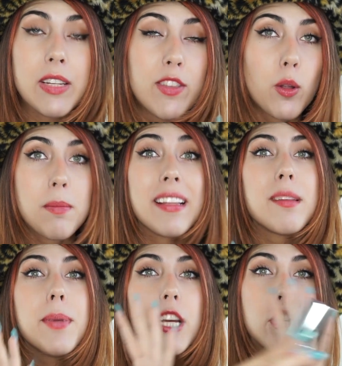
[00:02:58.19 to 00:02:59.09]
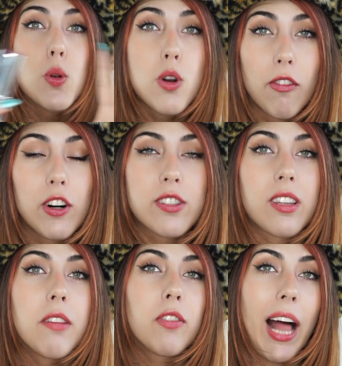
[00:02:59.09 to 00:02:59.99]
even though it's meant to be a
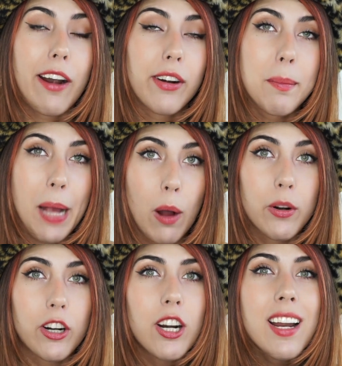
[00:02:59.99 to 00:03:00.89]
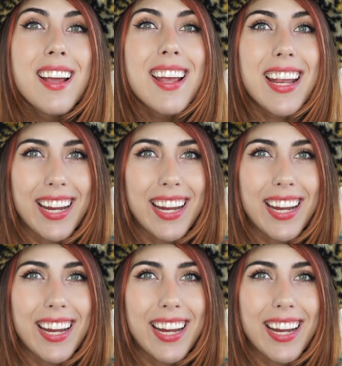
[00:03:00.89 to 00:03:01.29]
universally flattering powder, it